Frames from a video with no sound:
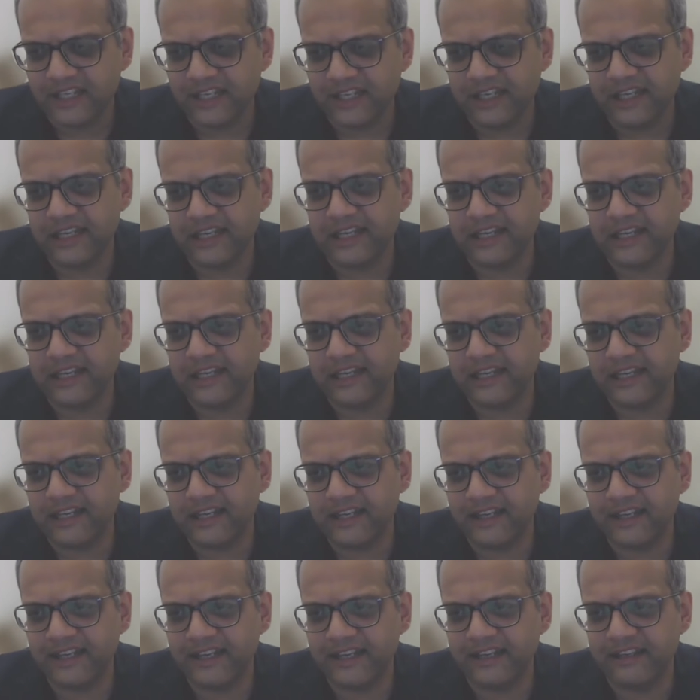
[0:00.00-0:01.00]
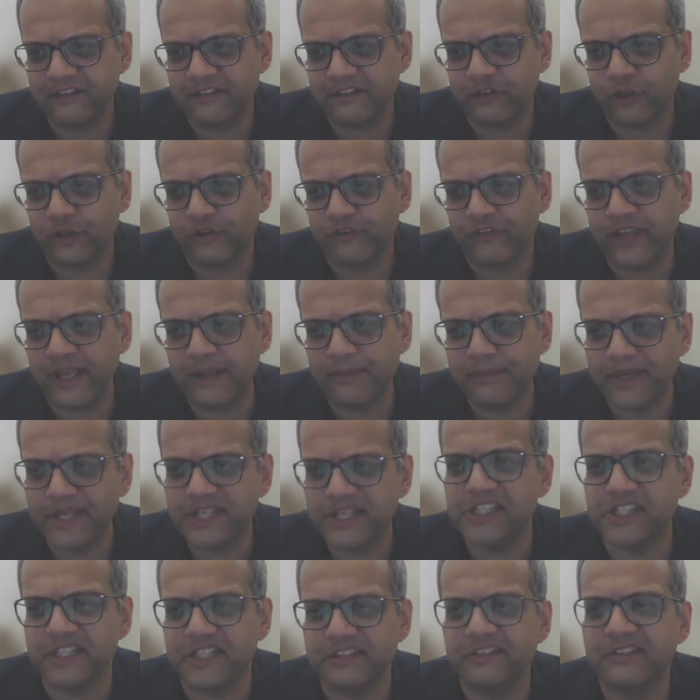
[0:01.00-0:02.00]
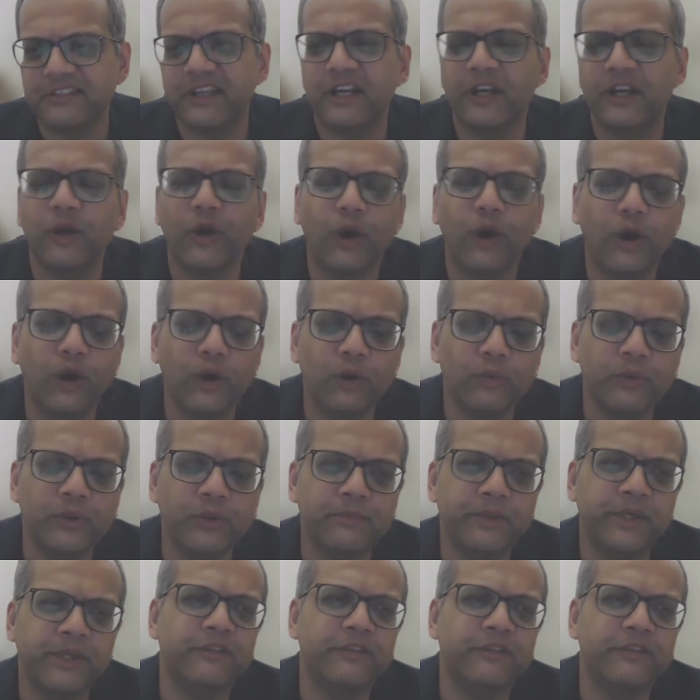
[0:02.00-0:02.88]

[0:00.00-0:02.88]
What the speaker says: sort of images along with,